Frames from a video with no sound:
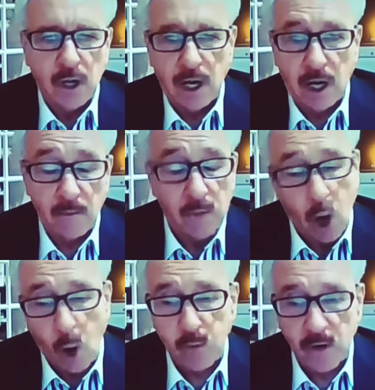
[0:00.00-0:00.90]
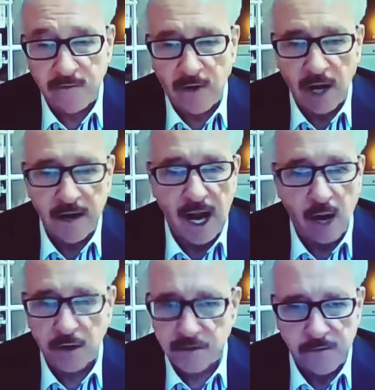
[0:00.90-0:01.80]
um, hopefully find out
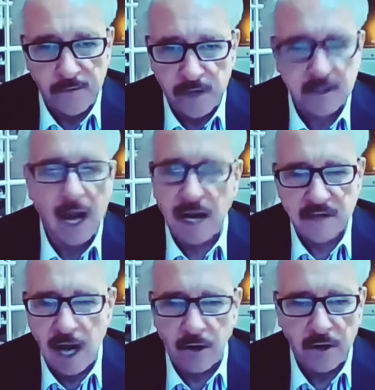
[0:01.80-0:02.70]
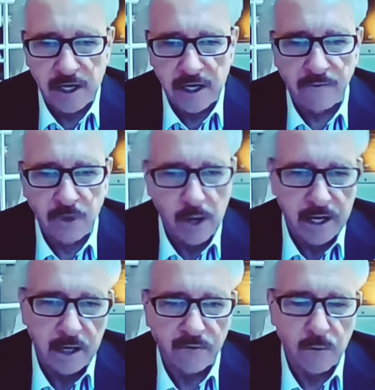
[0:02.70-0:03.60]
because this guy's not going to give you any
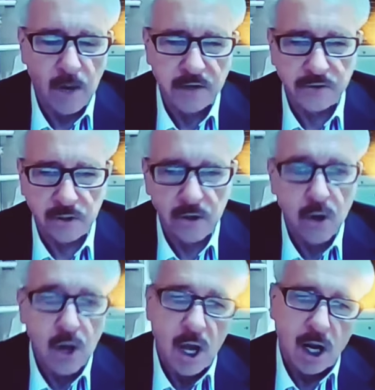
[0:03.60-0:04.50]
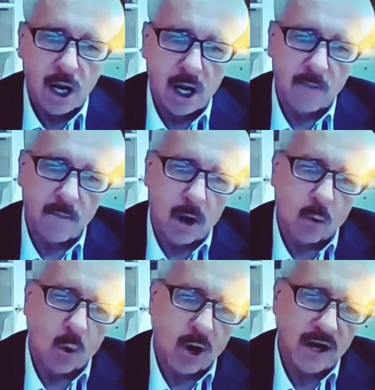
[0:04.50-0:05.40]
information. Um, of
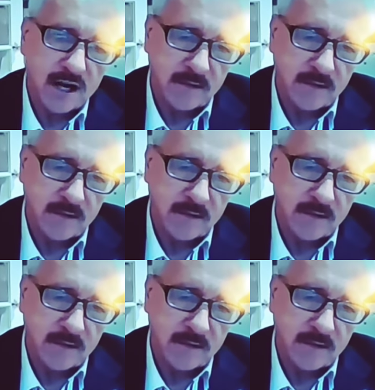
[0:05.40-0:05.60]
where he